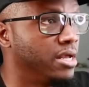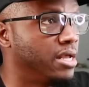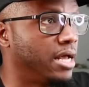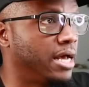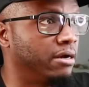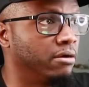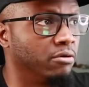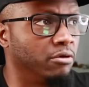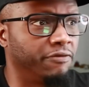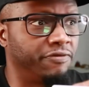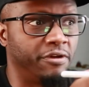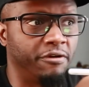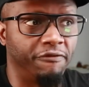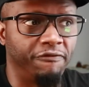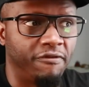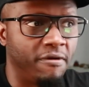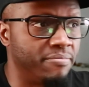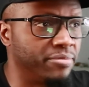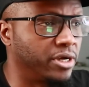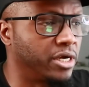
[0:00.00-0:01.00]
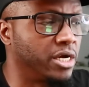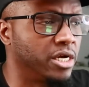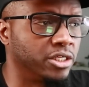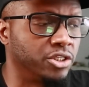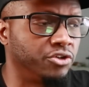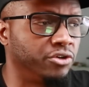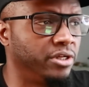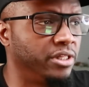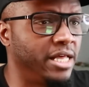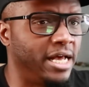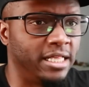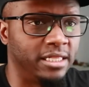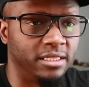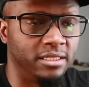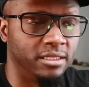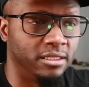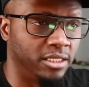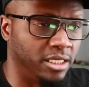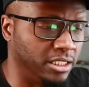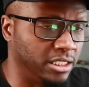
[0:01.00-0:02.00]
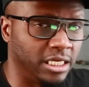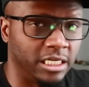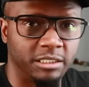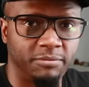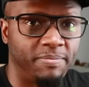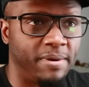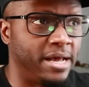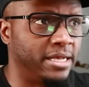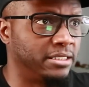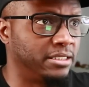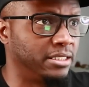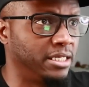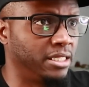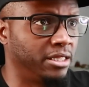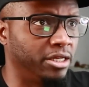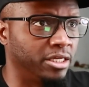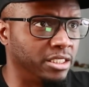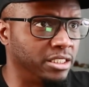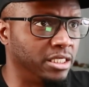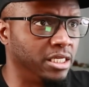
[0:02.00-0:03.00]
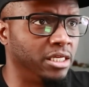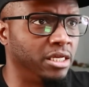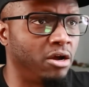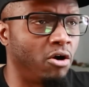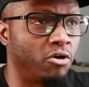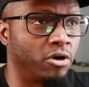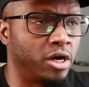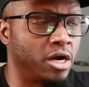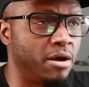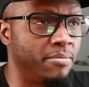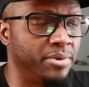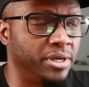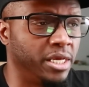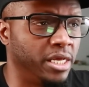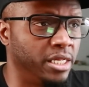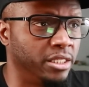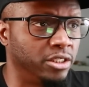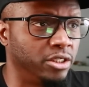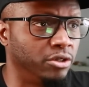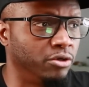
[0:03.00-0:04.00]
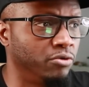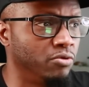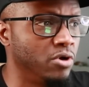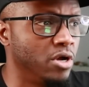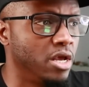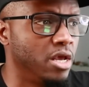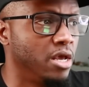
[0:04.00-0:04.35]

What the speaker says: I don't know if they're from the country that these expats that they see are coming into,